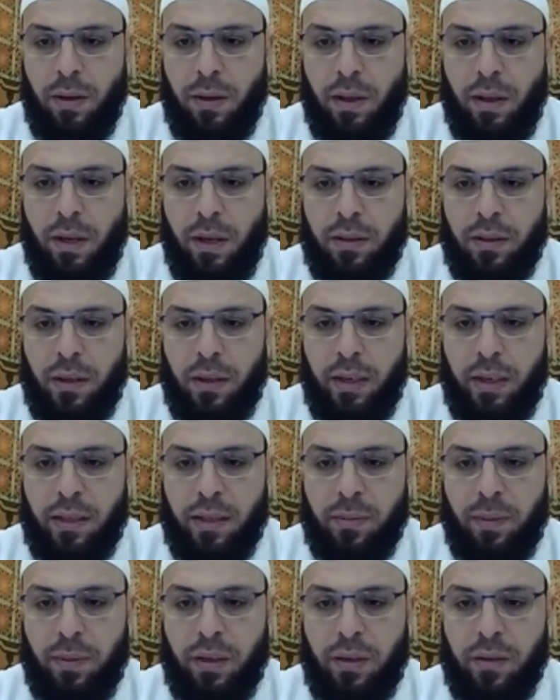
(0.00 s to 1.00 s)
Thanks, I
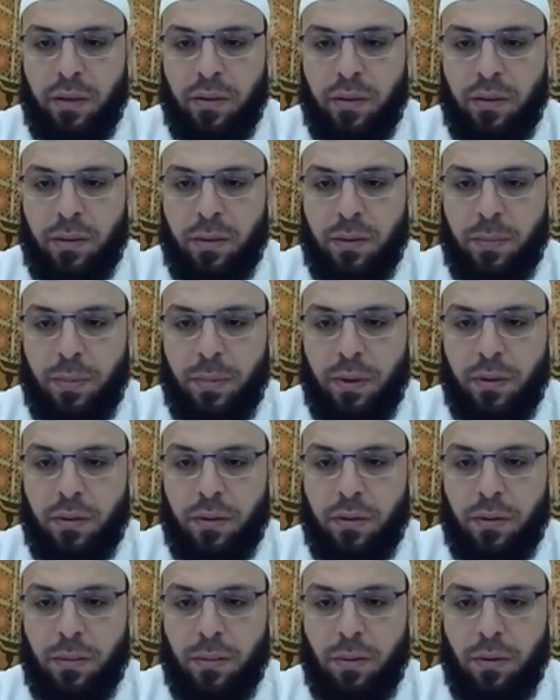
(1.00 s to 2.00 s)
asked because
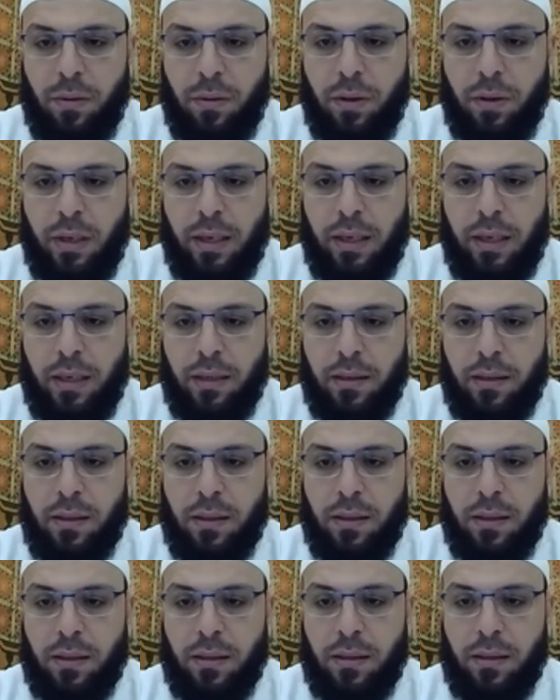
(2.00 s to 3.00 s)
responsible guys
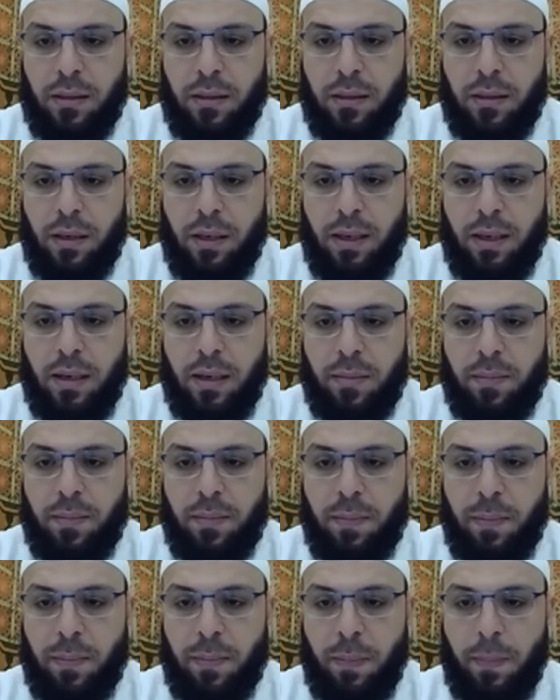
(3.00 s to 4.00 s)
in
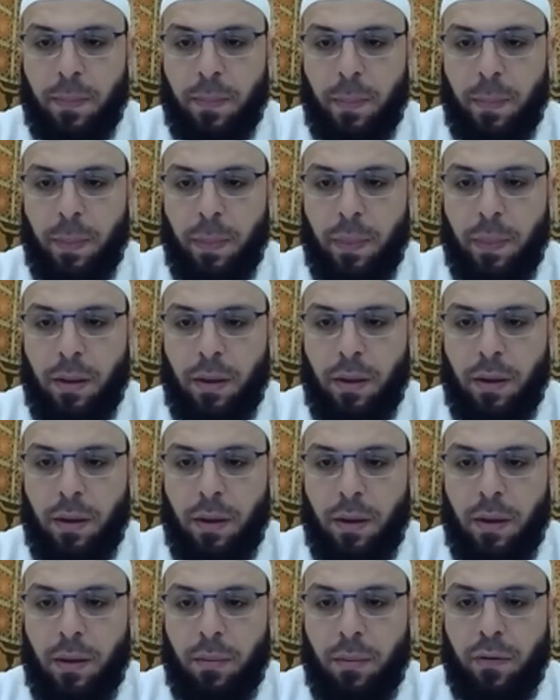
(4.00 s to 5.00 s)
Salam
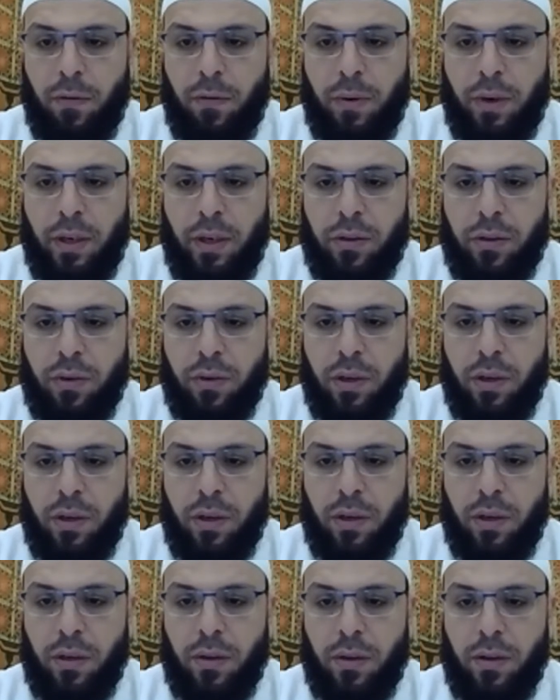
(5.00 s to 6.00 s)
before
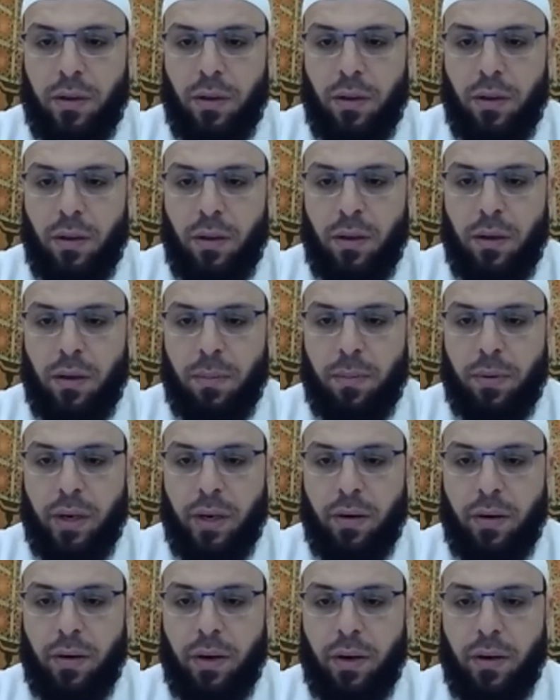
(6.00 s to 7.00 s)
entering the
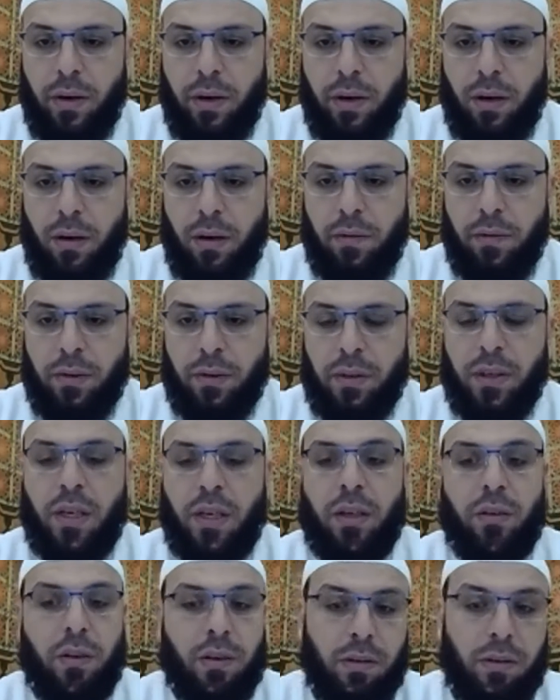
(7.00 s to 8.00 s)
prayer area offer
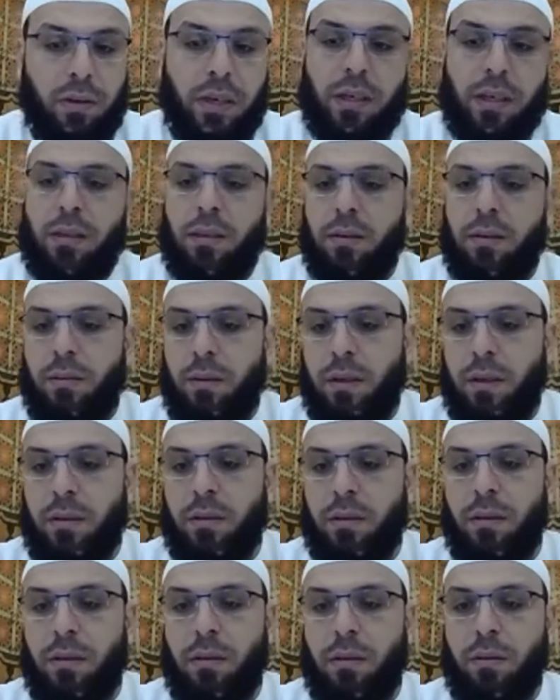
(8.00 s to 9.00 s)
sanitizer. Yes,
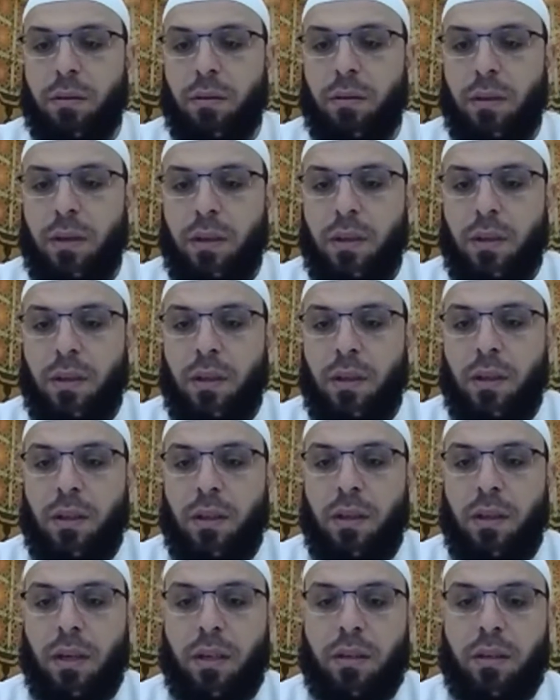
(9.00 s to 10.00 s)
yeah. So
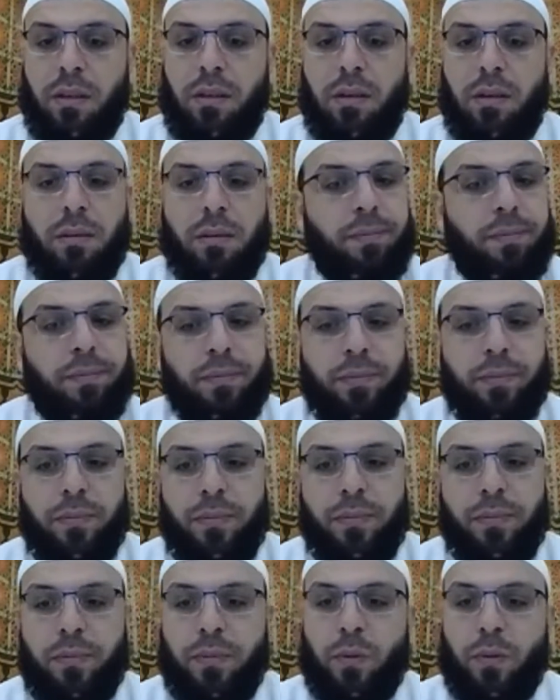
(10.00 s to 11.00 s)
that's,
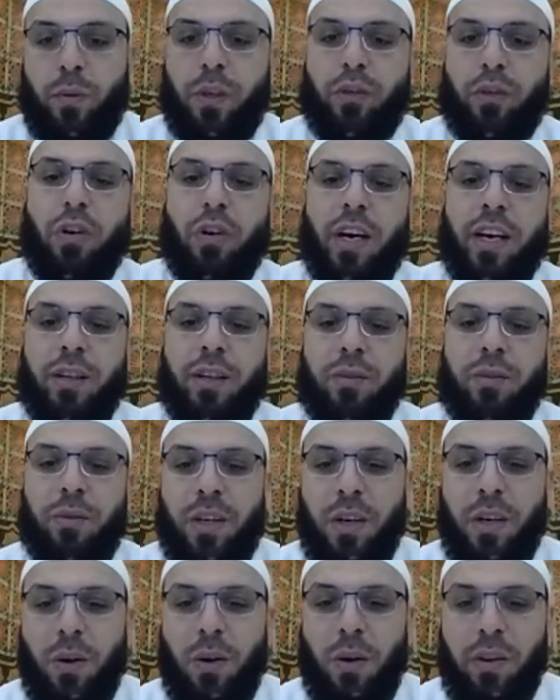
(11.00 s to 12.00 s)
we're trying to
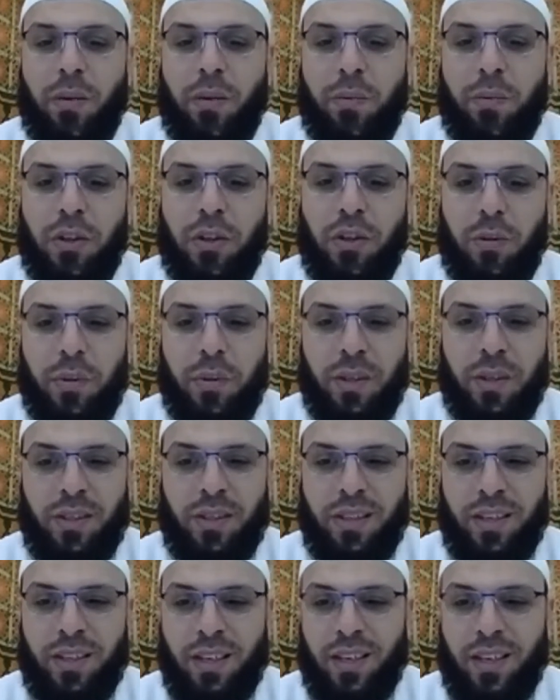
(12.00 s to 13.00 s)
take all the
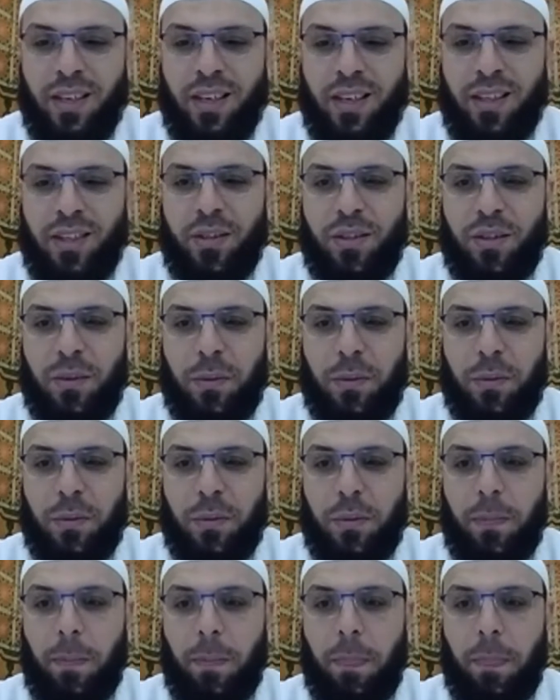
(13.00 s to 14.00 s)
measurements to